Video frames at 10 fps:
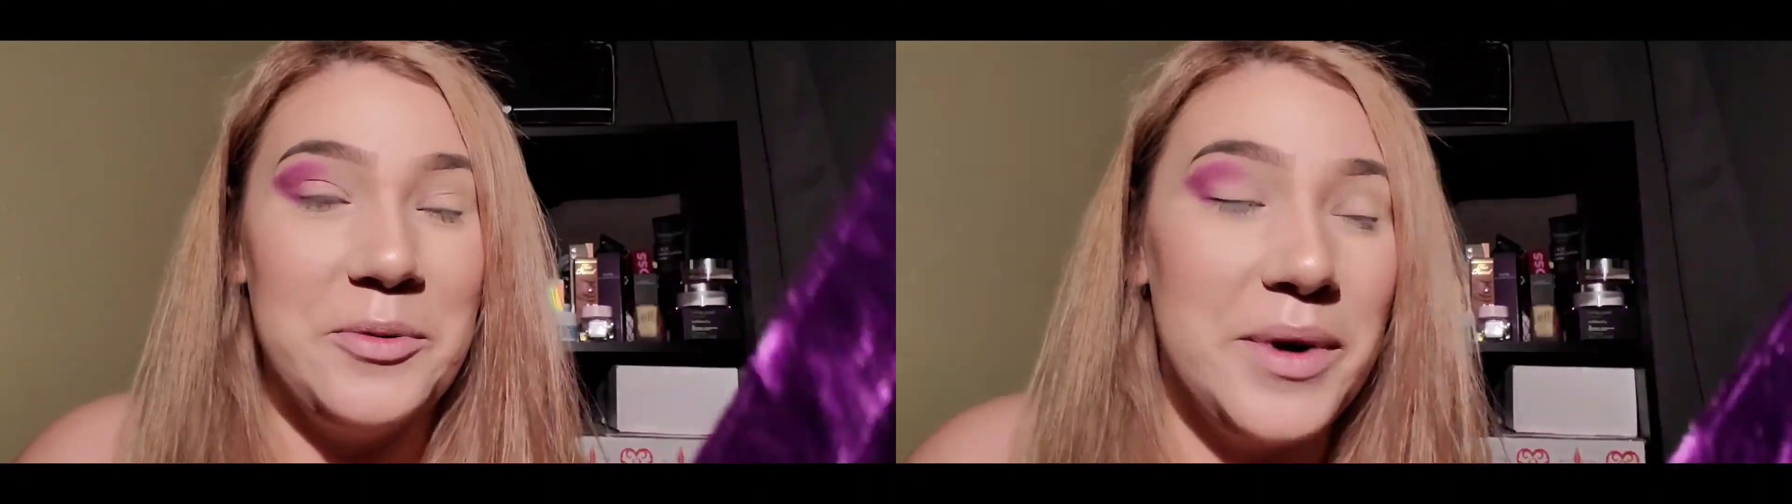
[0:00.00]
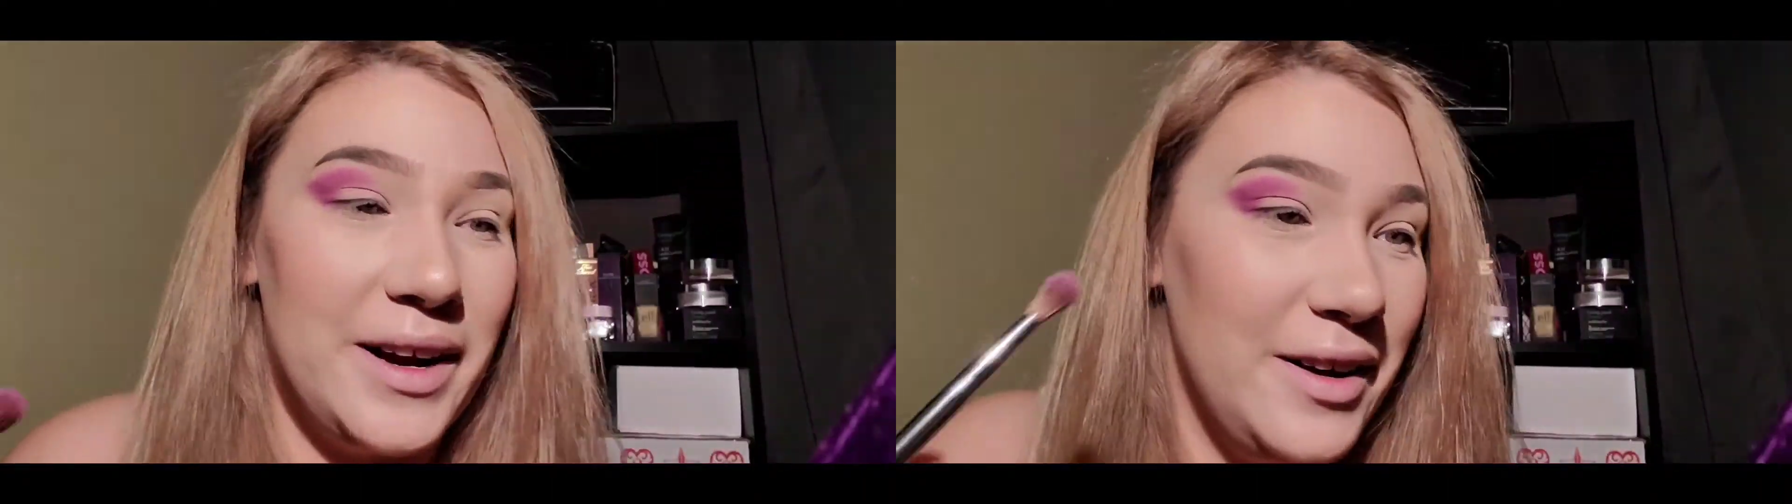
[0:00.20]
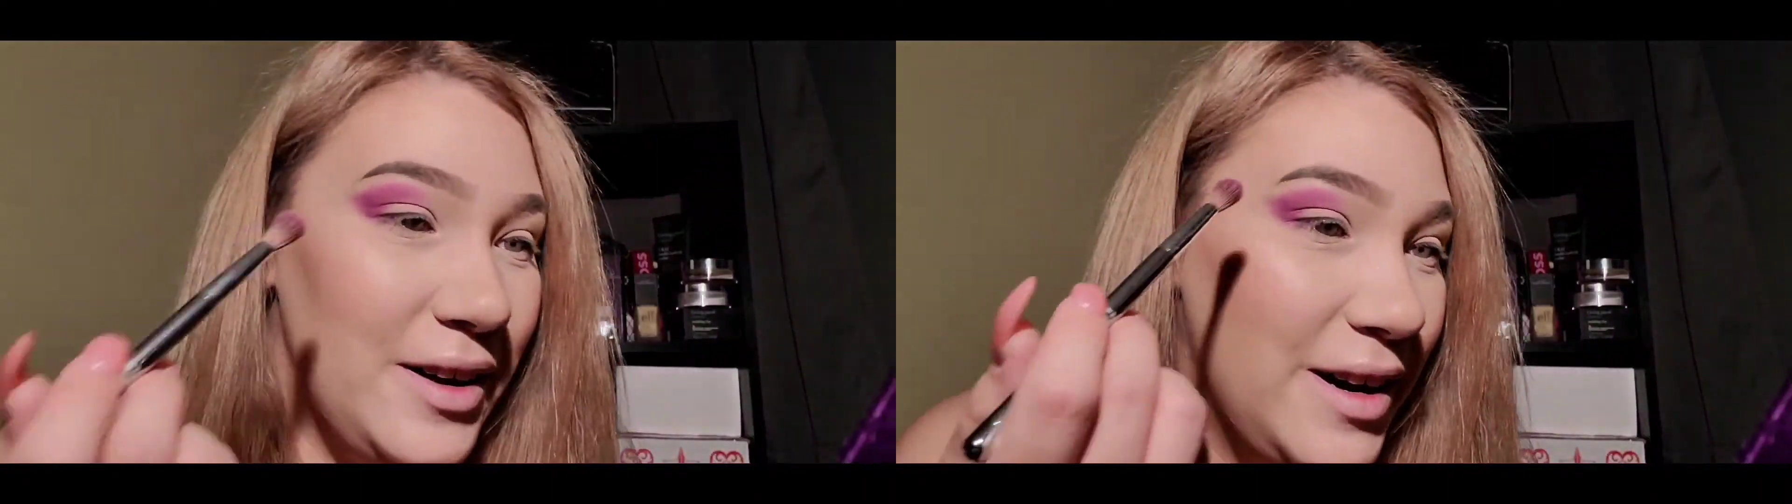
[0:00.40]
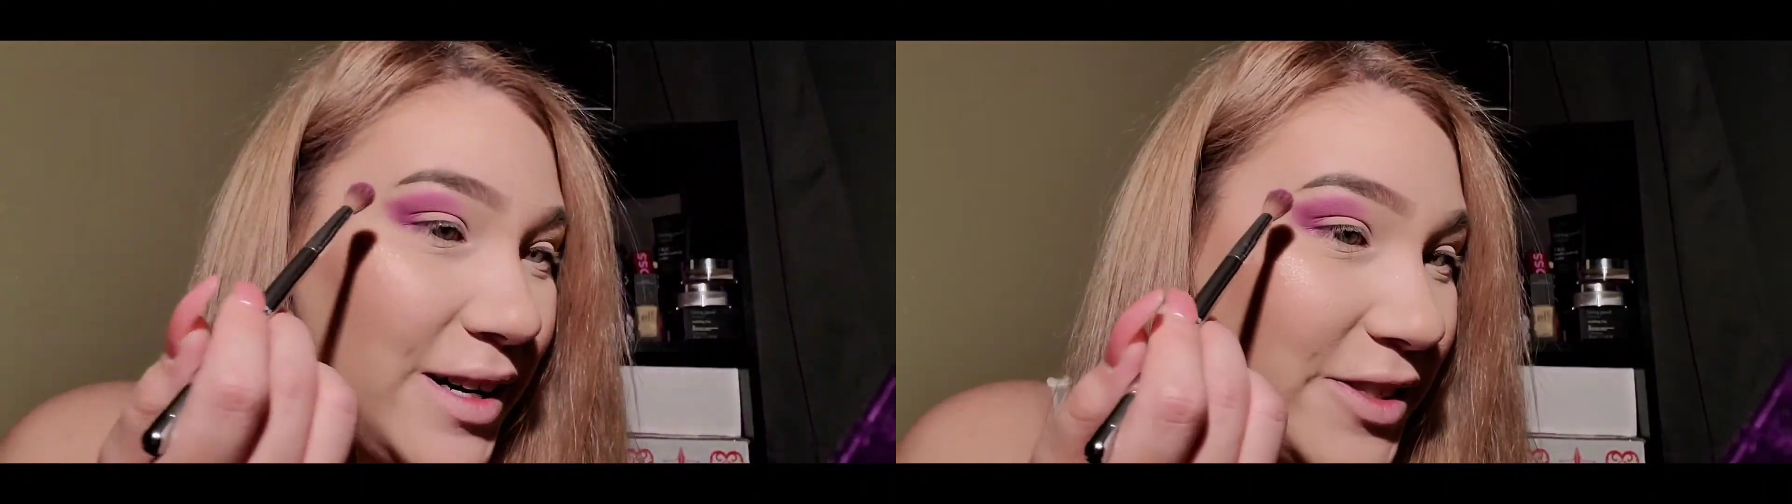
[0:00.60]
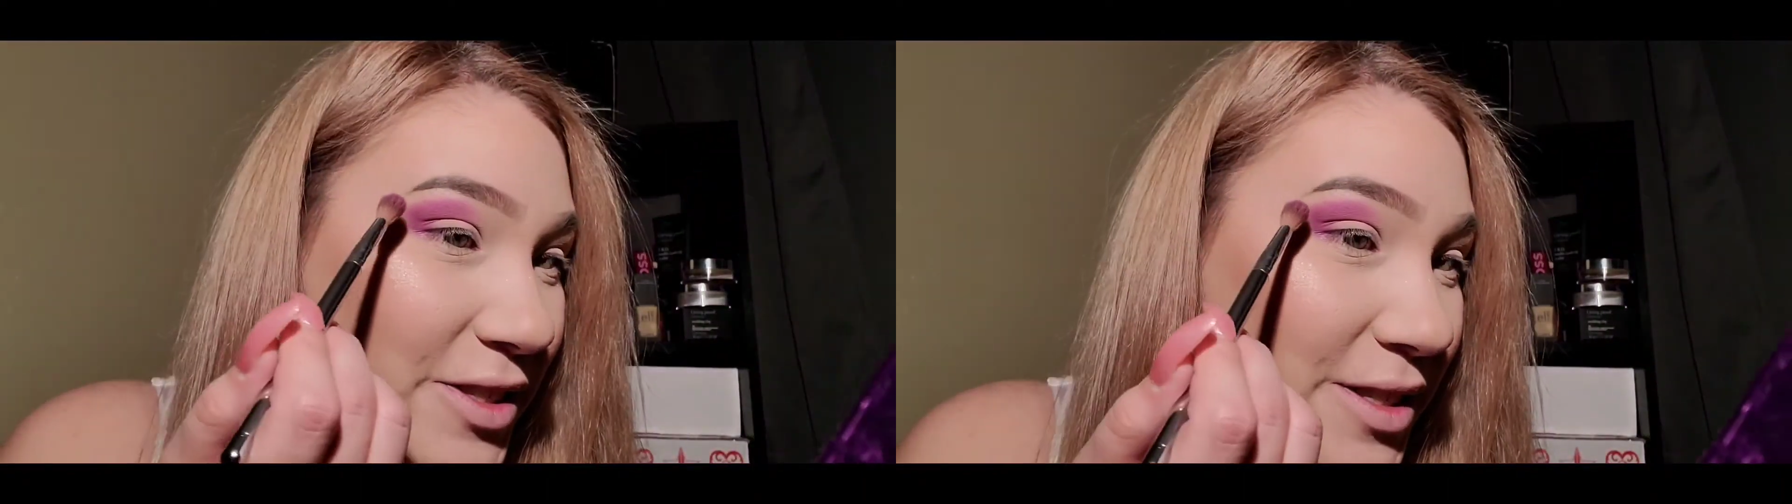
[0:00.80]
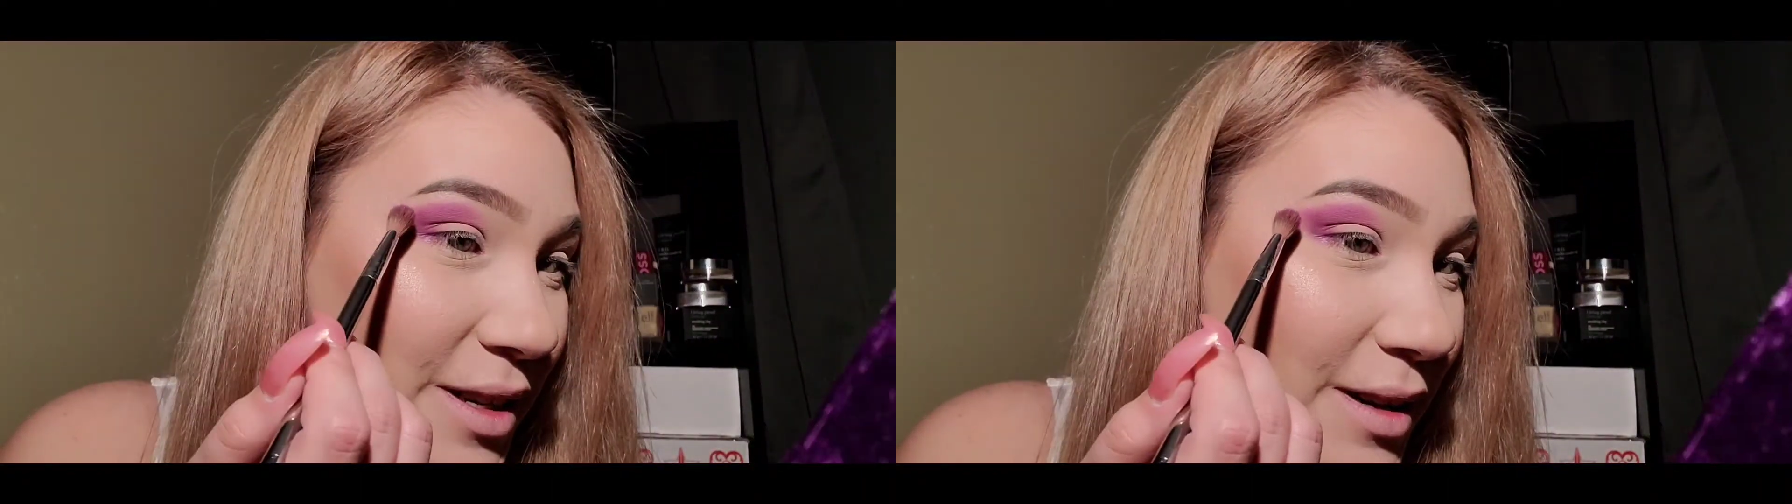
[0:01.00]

my gosh.